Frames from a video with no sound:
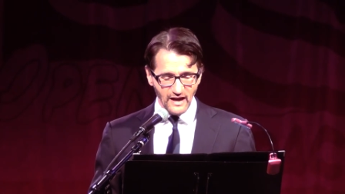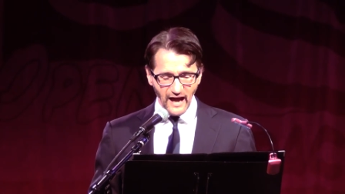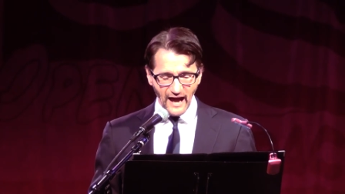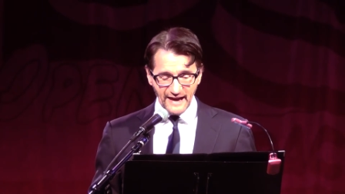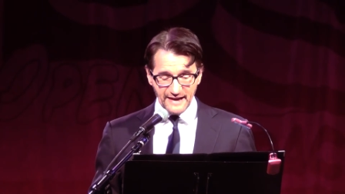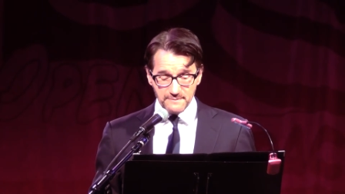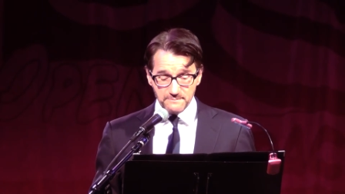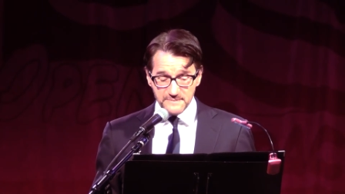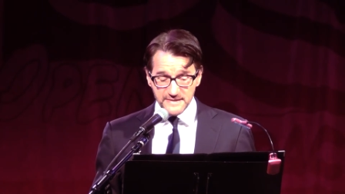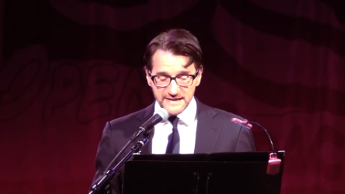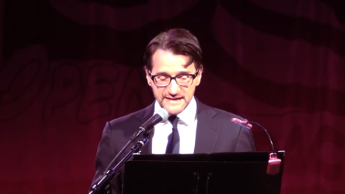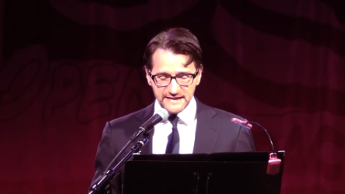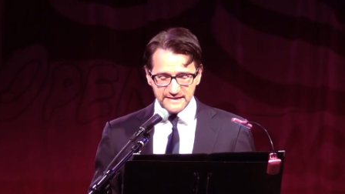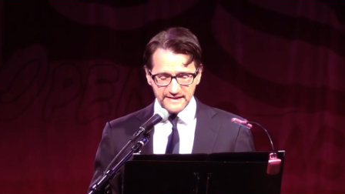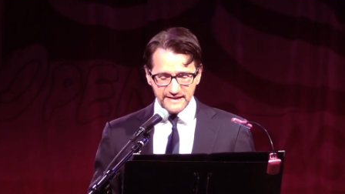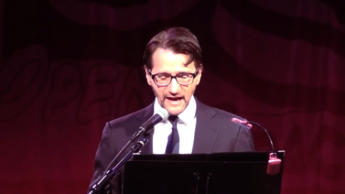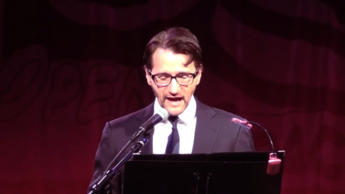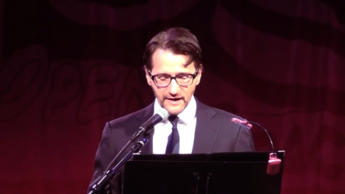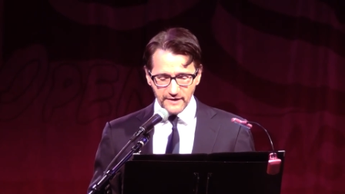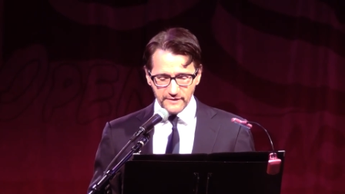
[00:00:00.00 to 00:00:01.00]
I
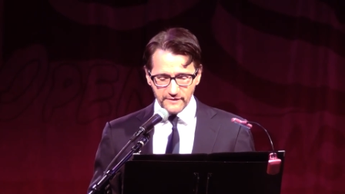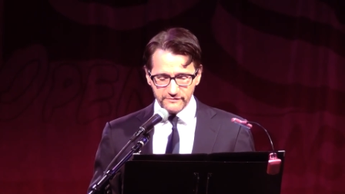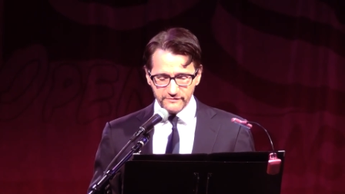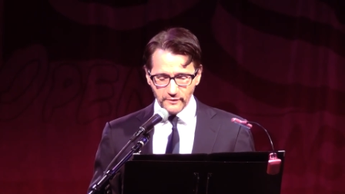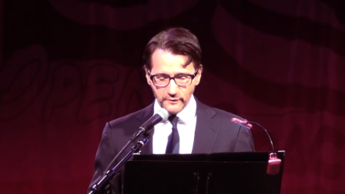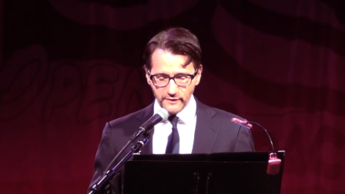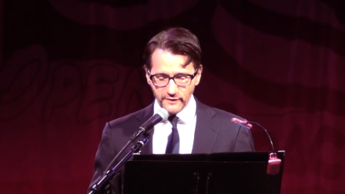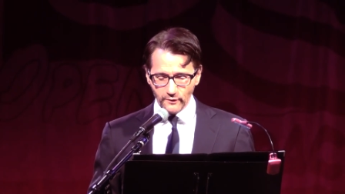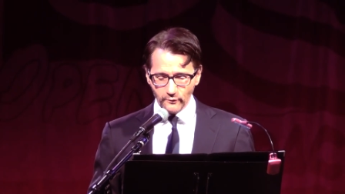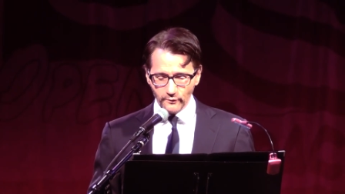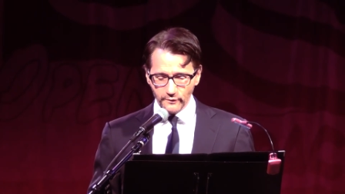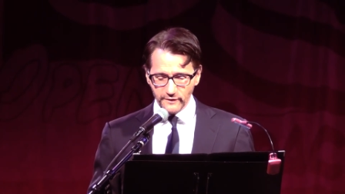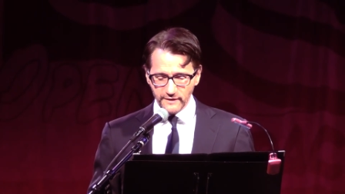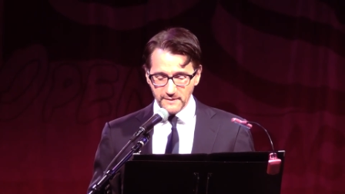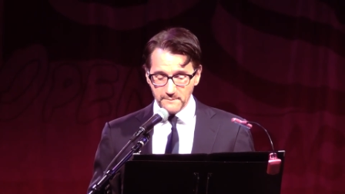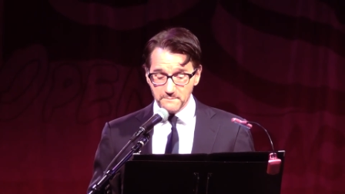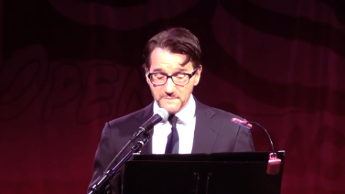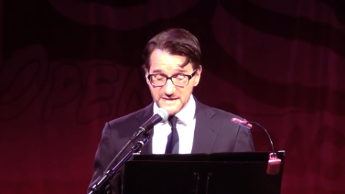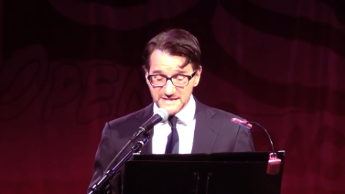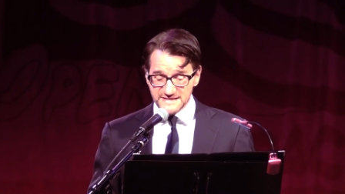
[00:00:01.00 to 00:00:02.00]
immediately got on the phone and ordered
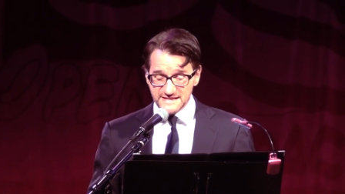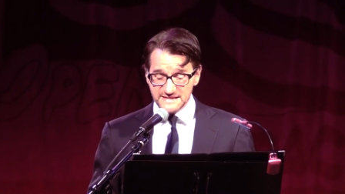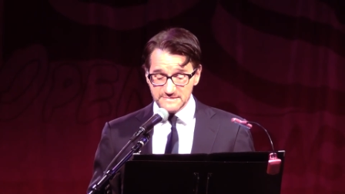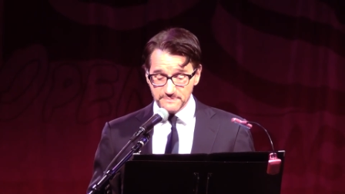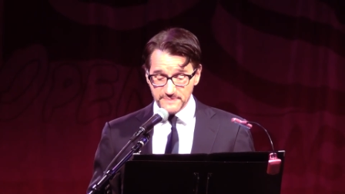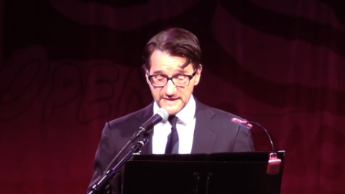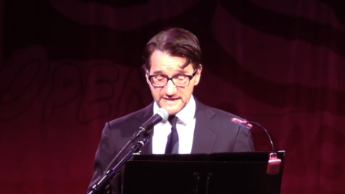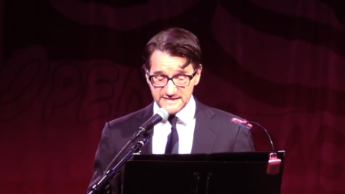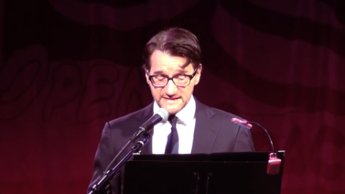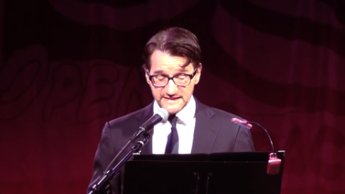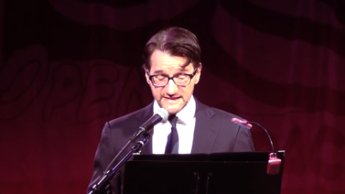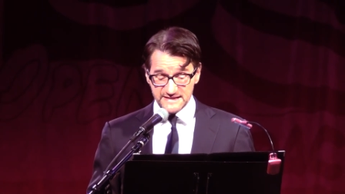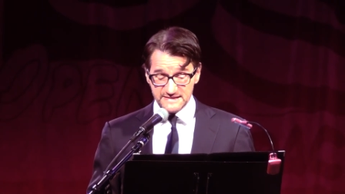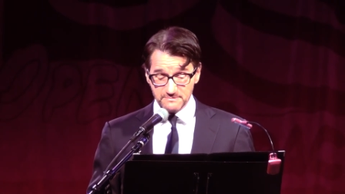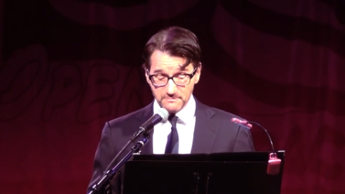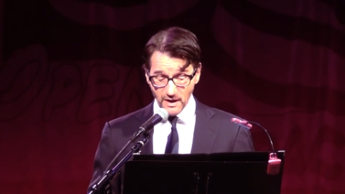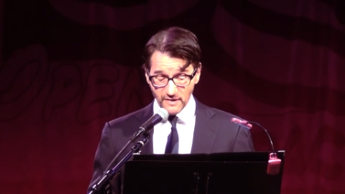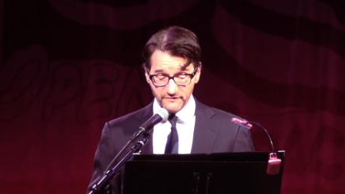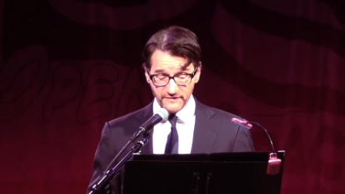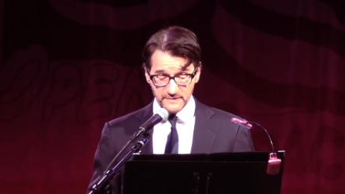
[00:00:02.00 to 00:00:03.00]
a Mrs. Beasley's
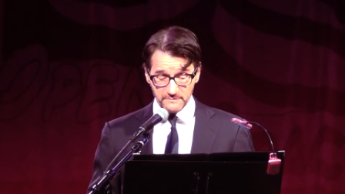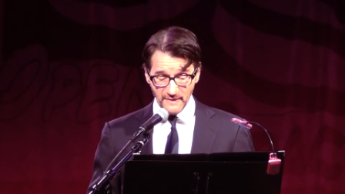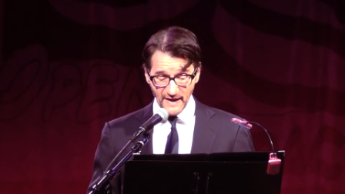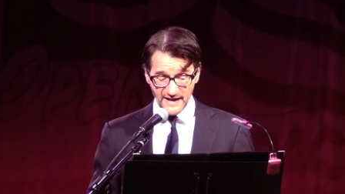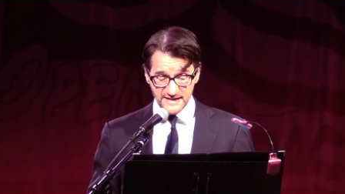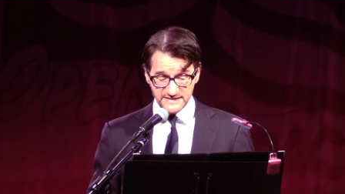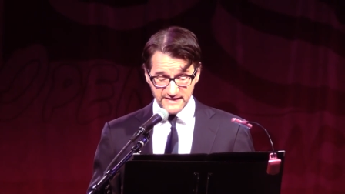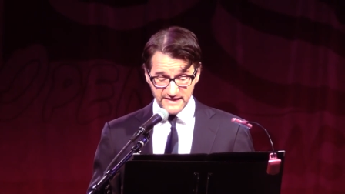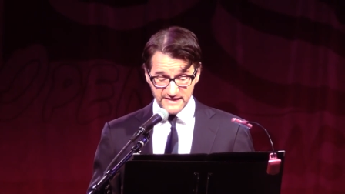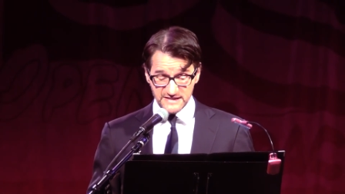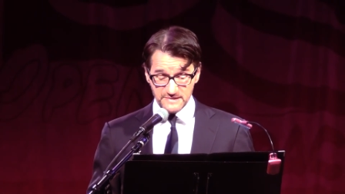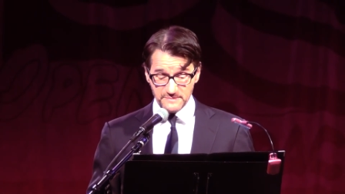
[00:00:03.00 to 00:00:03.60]
muffin basket